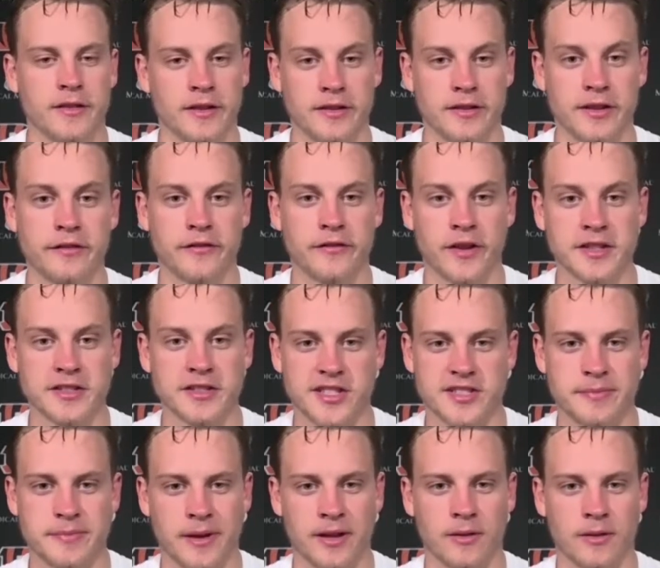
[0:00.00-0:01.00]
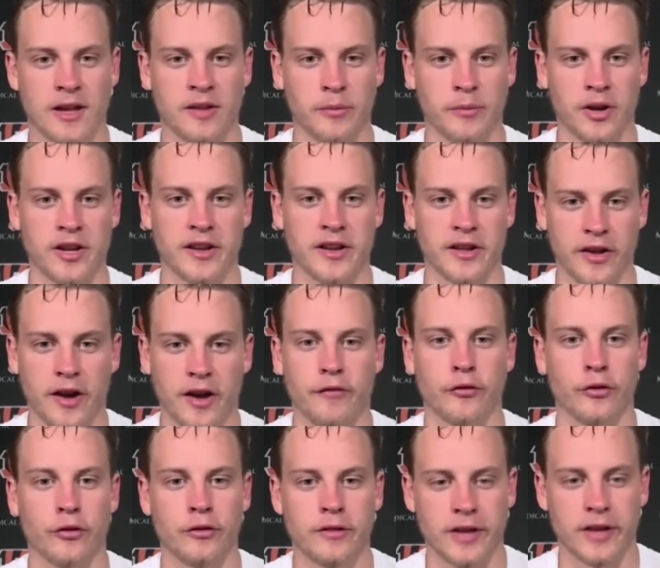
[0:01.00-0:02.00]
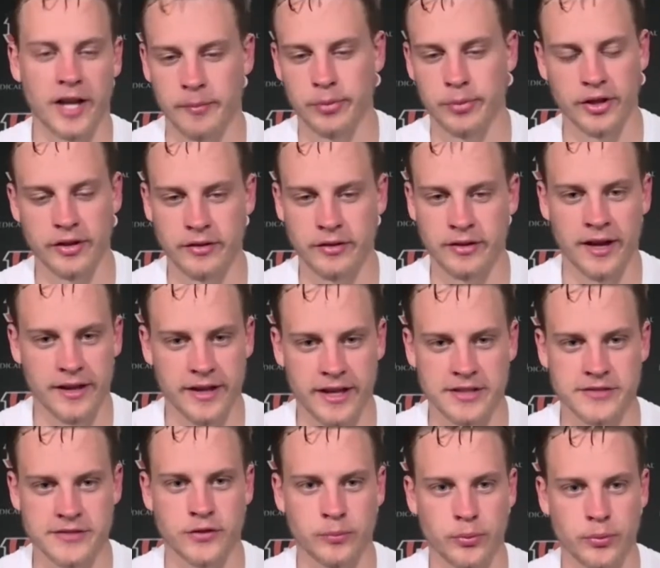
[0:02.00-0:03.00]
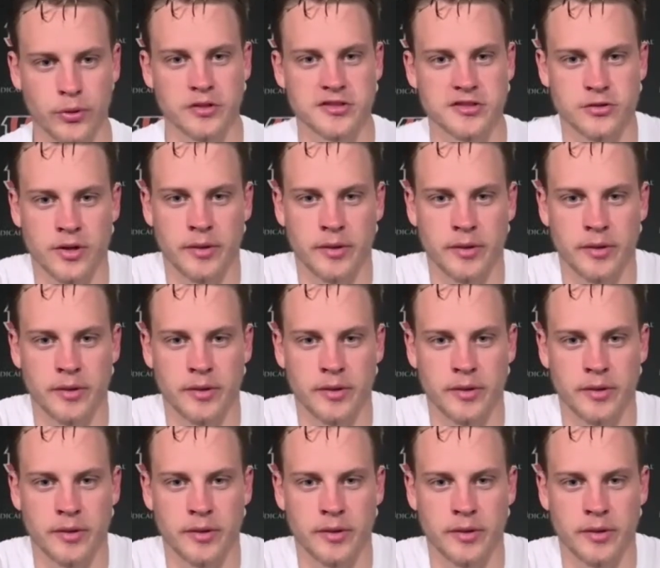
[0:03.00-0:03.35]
the defense gets paid a lot of money to cover, not catch footballs.